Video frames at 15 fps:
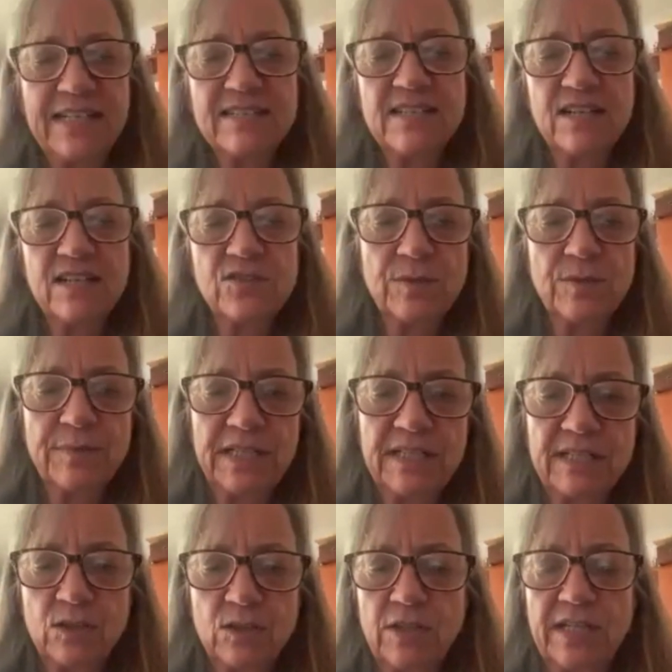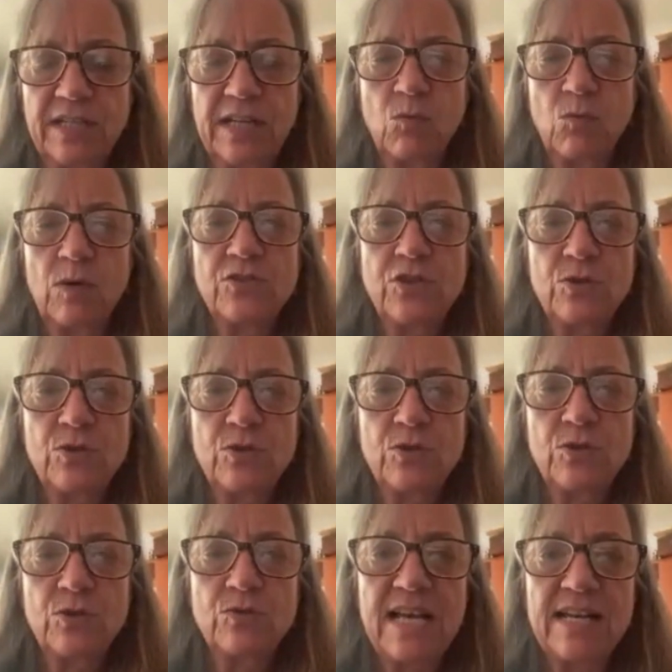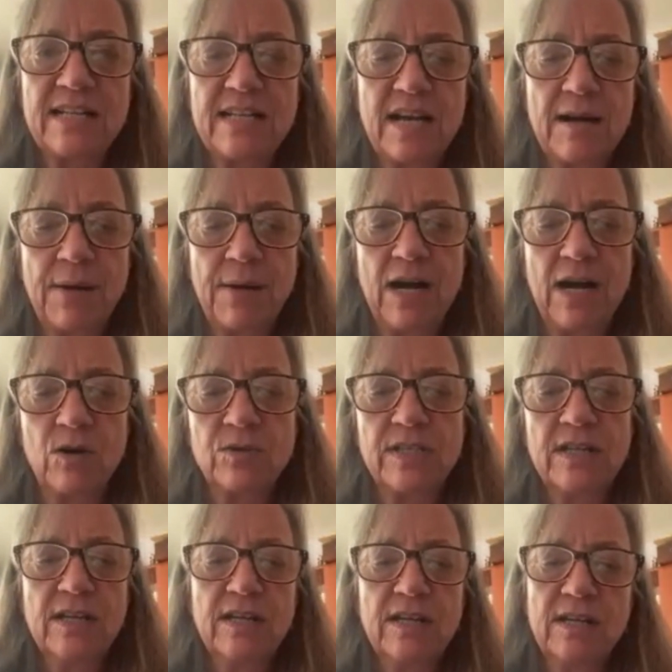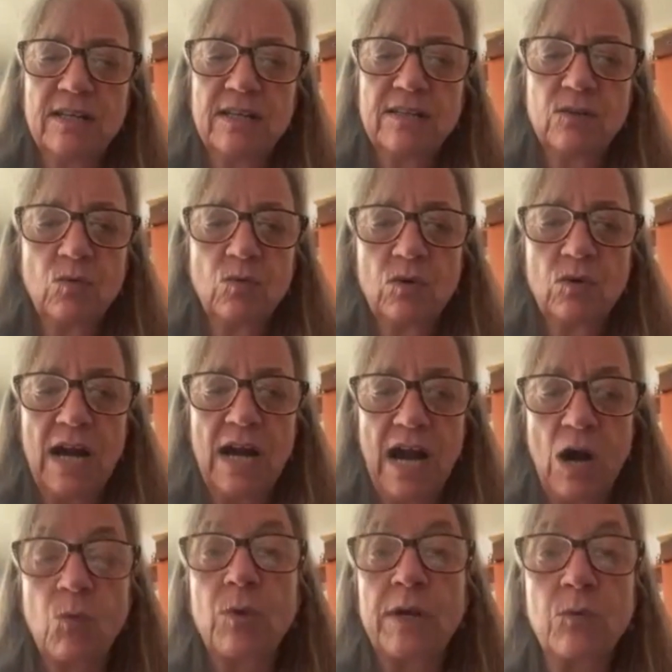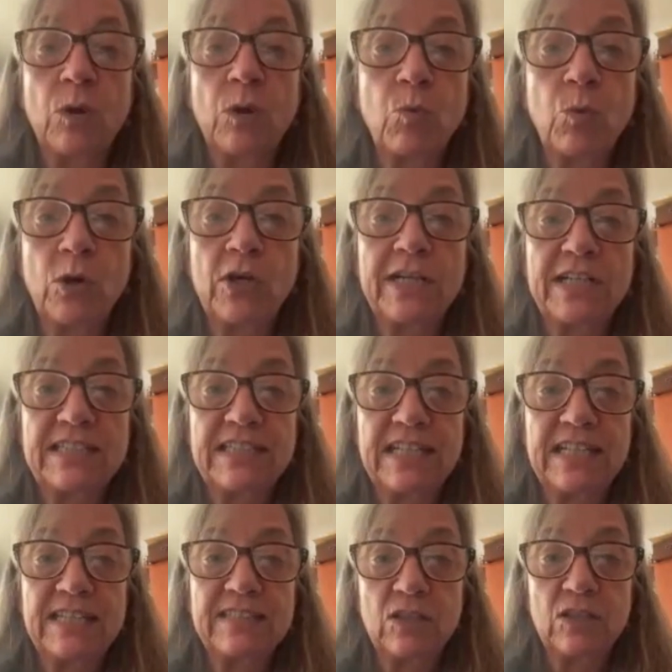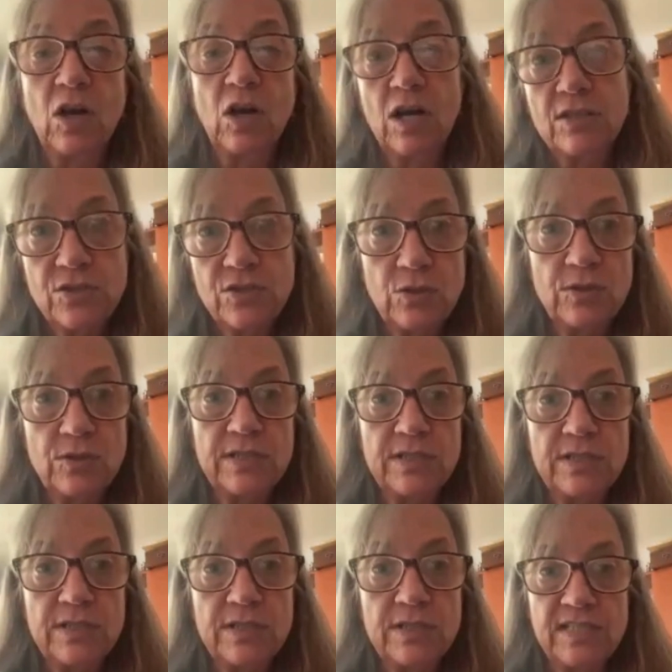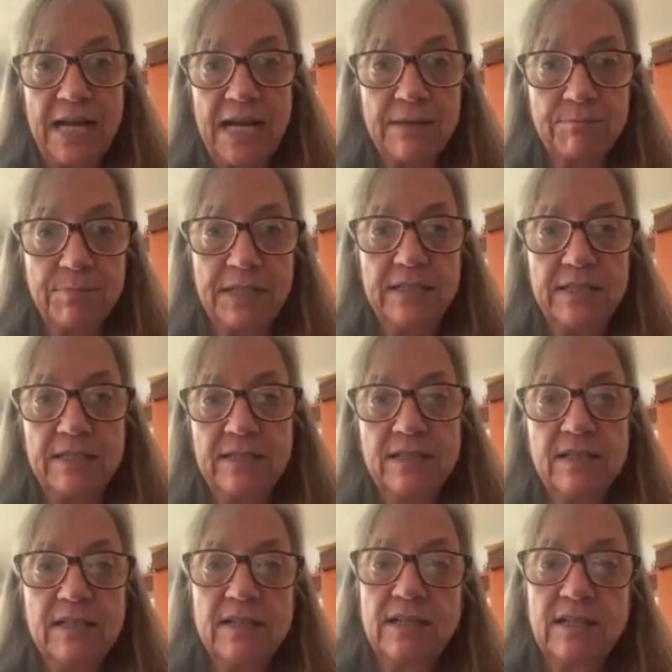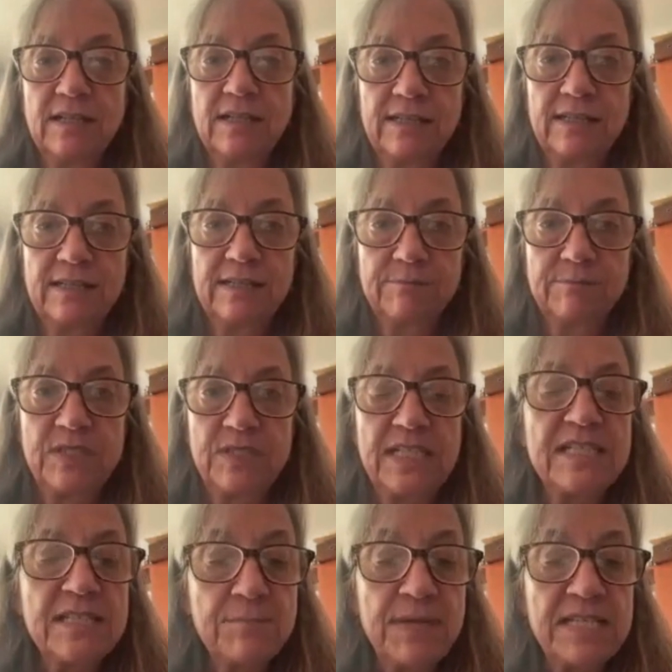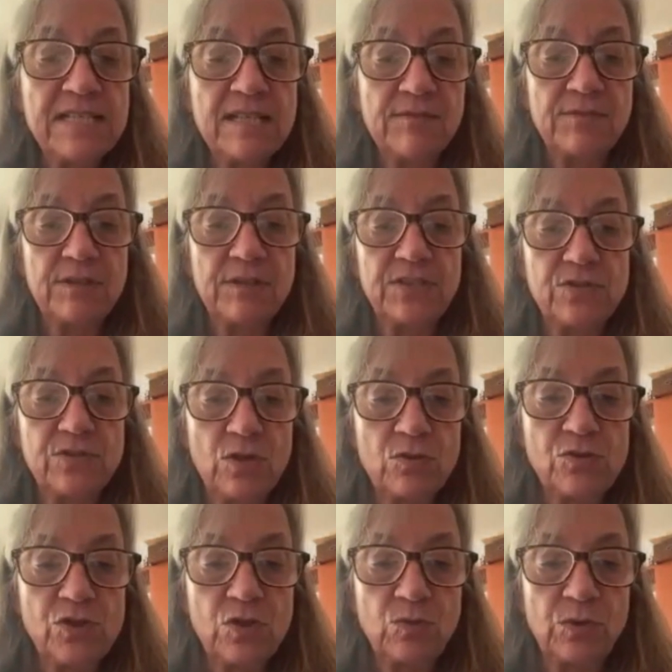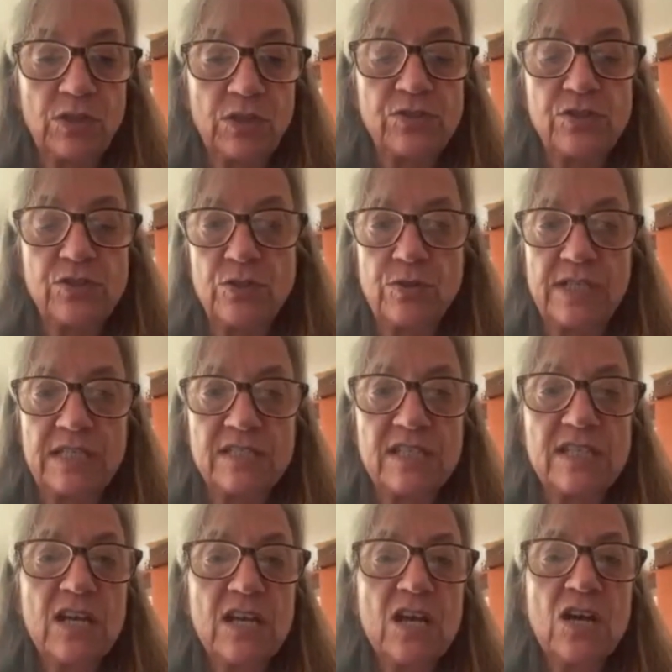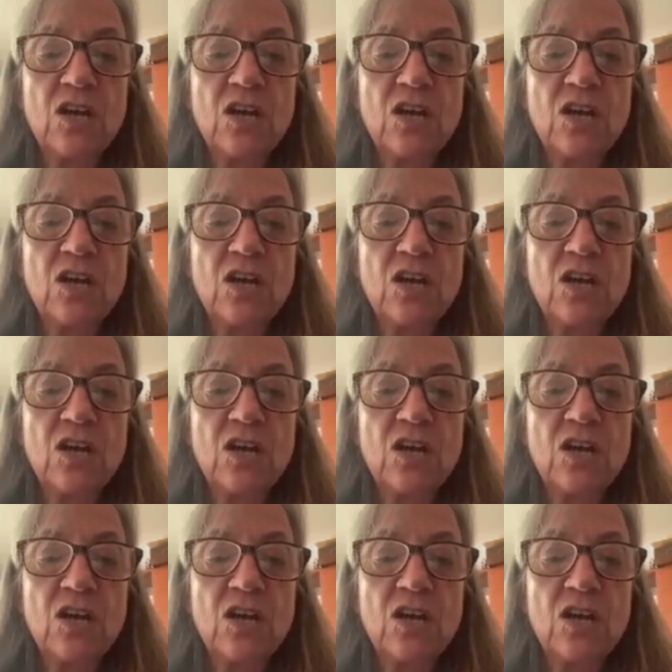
I can touch a minute, Lauren, on what you said about how we were worried that the law students might be dismissive of the social work students.